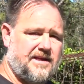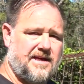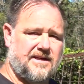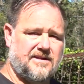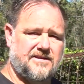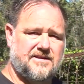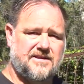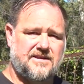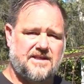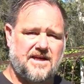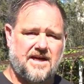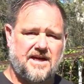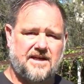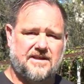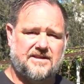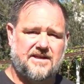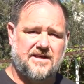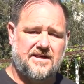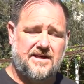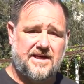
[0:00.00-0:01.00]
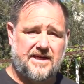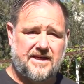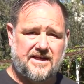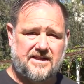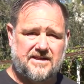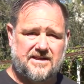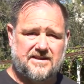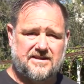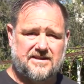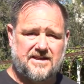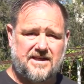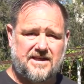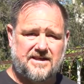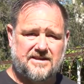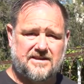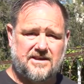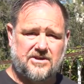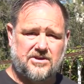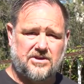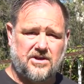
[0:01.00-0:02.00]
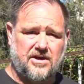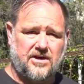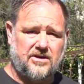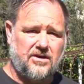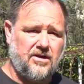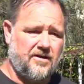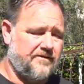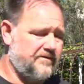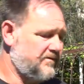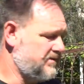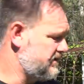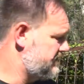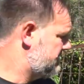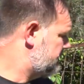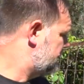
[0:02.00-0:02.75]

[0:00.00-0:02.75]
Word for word: then start getting diseased and die off because